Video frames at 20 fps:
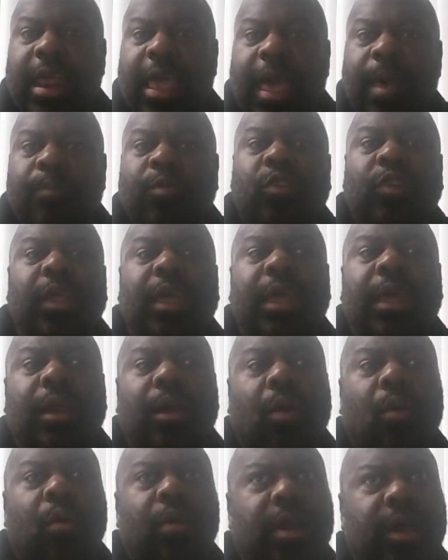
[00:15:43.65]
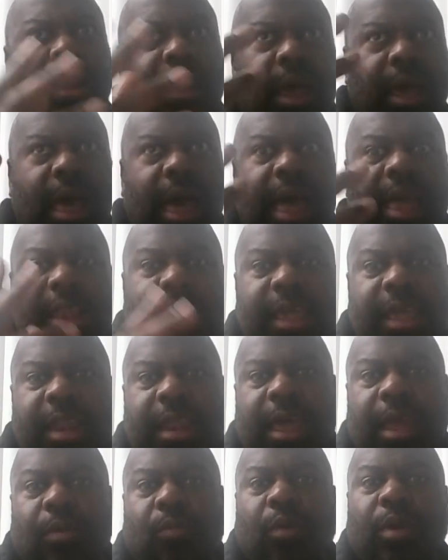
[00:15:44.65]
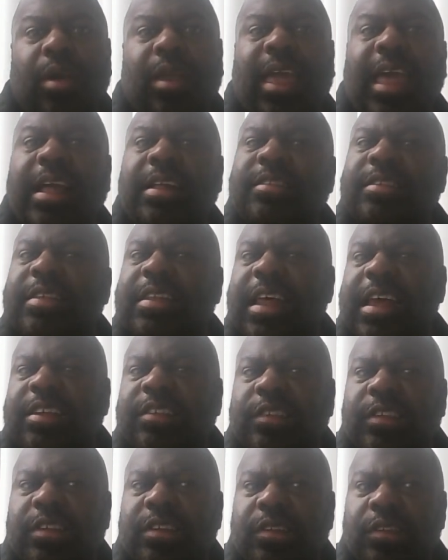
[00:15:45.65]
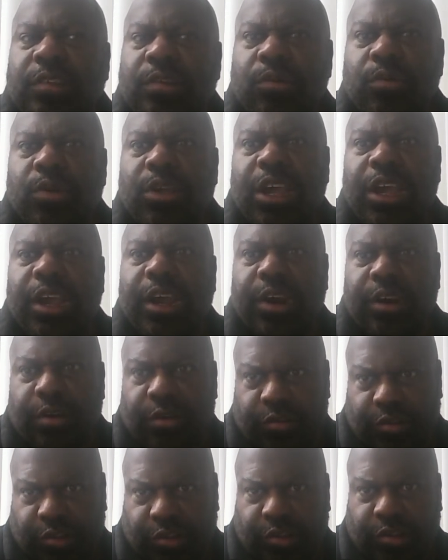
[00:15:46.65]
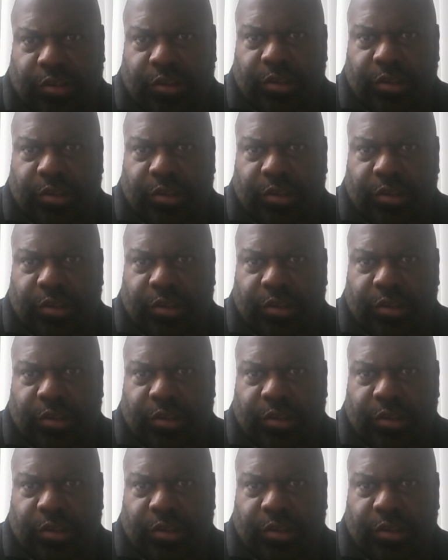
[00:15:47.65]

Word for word: Epstein, according to ID Network, gets less than two years.